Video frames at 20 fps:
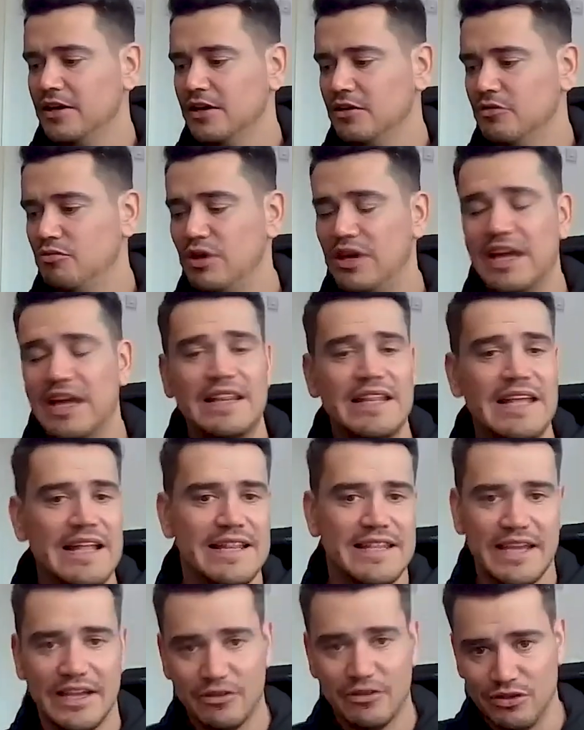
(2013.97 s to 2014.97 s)
We can then
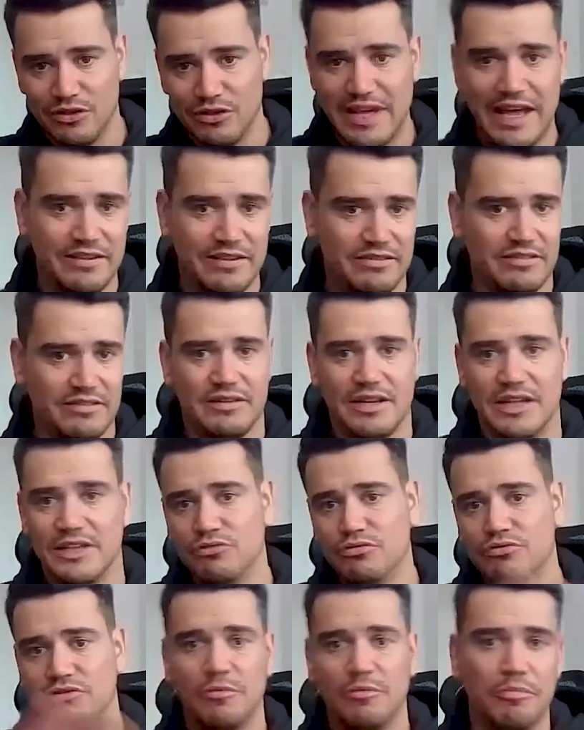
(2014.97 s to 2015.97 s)
take the text and do
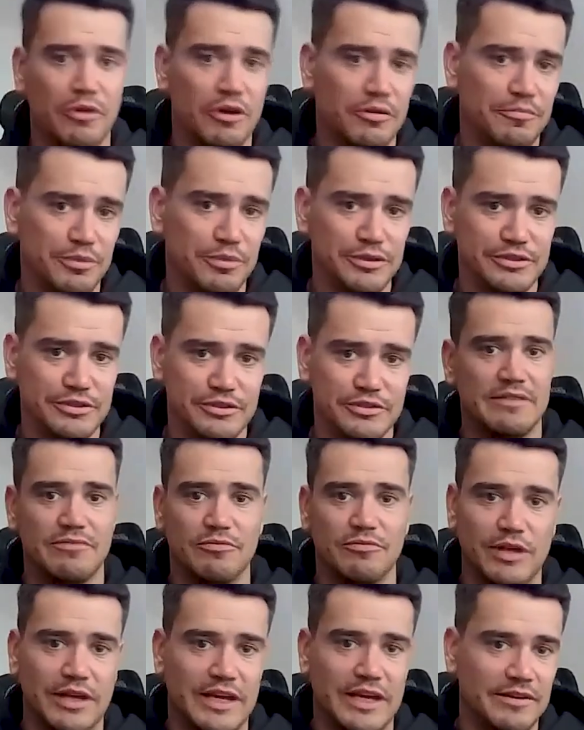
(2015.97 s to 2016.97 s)
some blog posts.
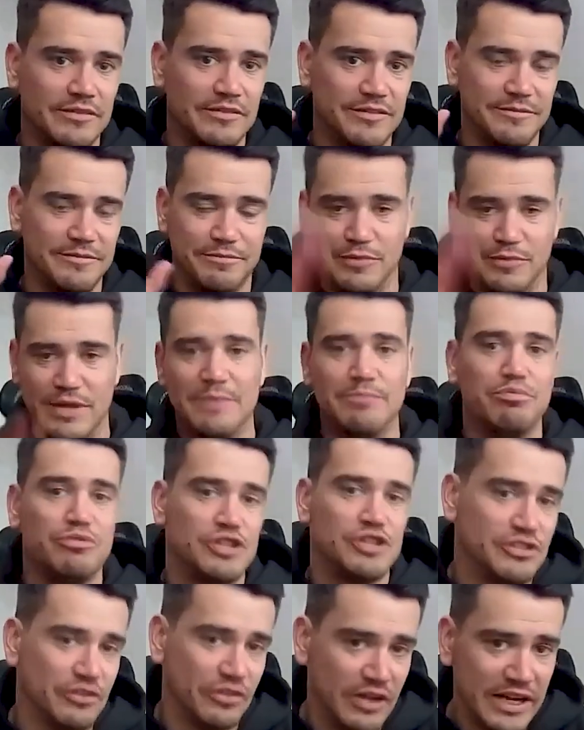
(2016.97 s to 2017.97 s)
We can then
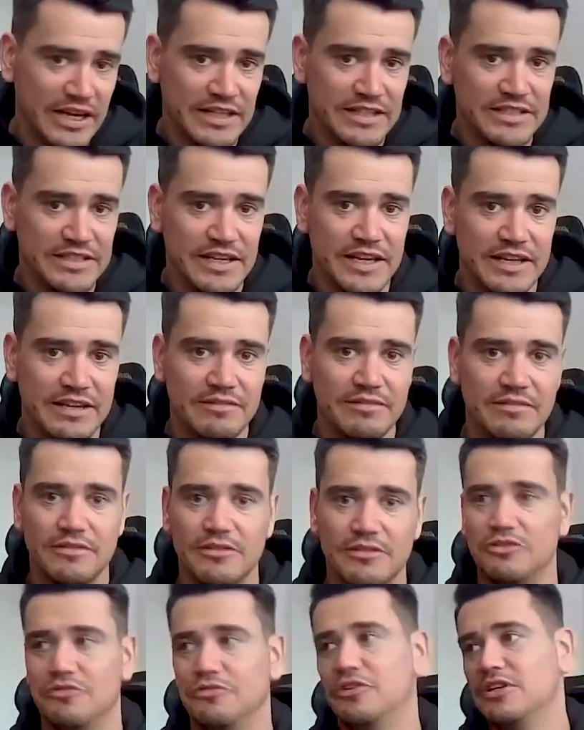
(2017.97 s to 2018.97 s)
push it on LinkedIn.
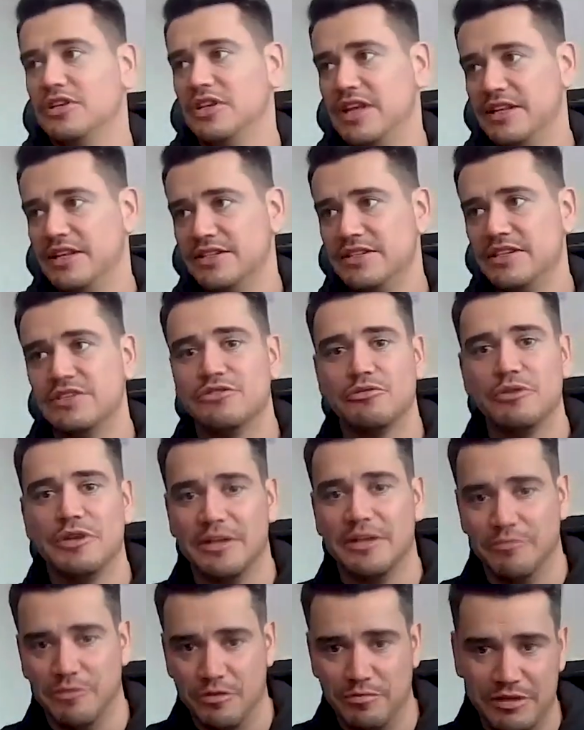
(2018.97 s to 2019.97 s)
You've got LinkedIn, so you
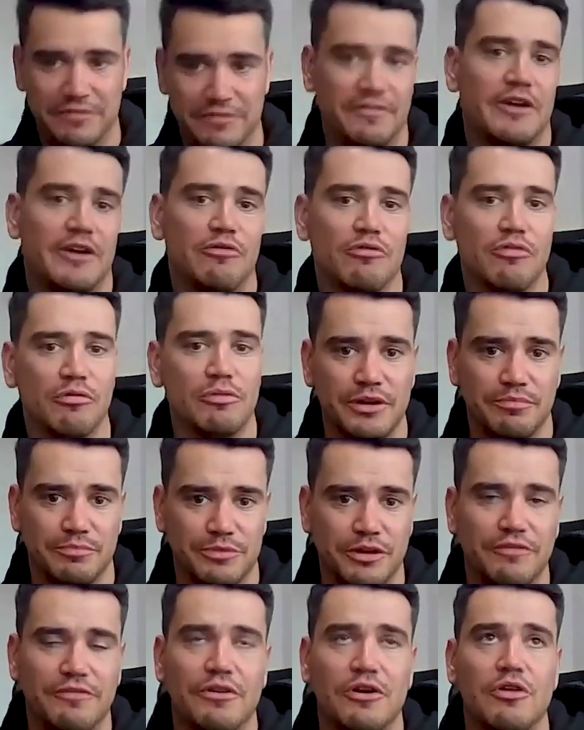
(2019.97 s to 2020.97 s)
can be a bit viral with
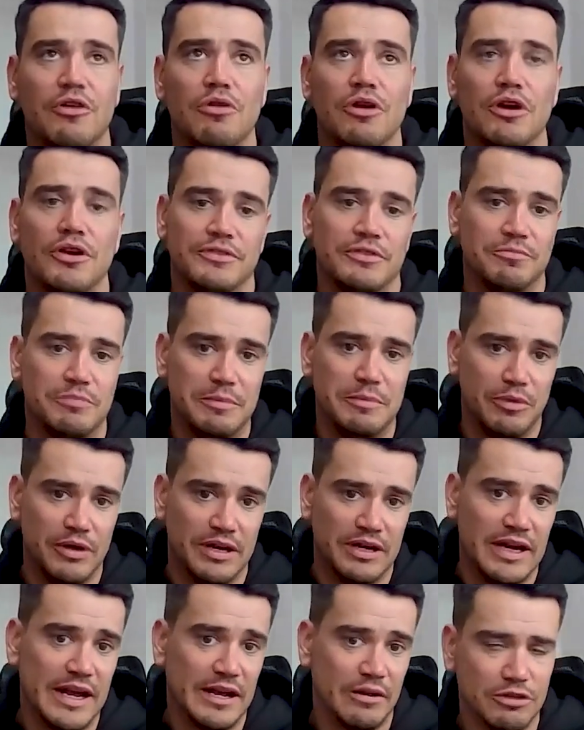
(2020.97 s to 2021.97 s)
your followers and the people
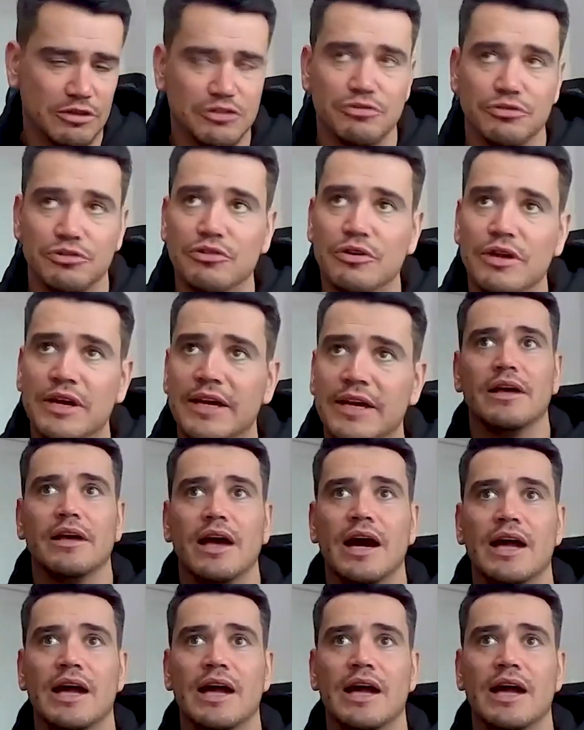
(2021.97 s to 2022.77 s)
that like what you're doing.